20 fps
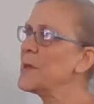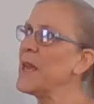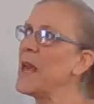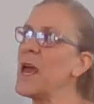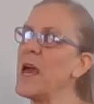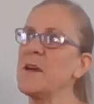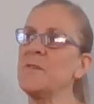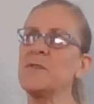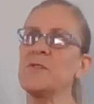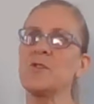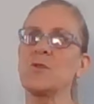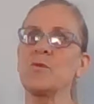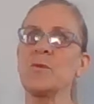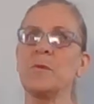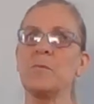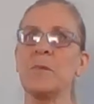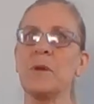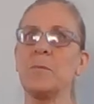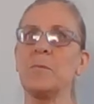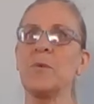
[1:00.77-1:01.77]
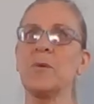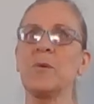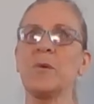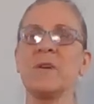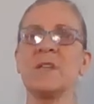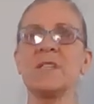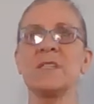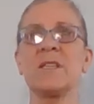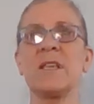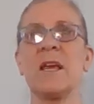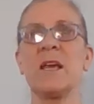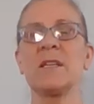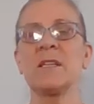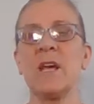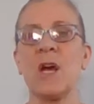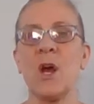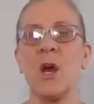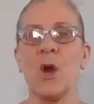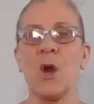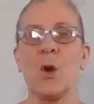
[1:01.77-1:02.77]
we have to remember is that
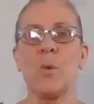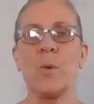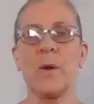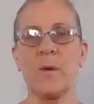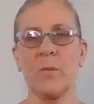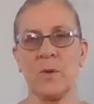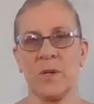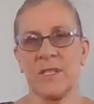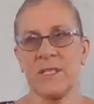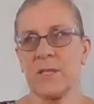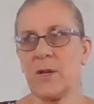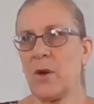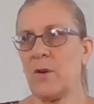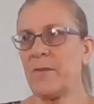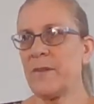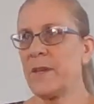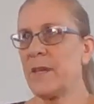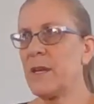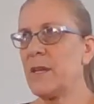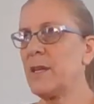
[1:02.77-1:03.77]
when we're solving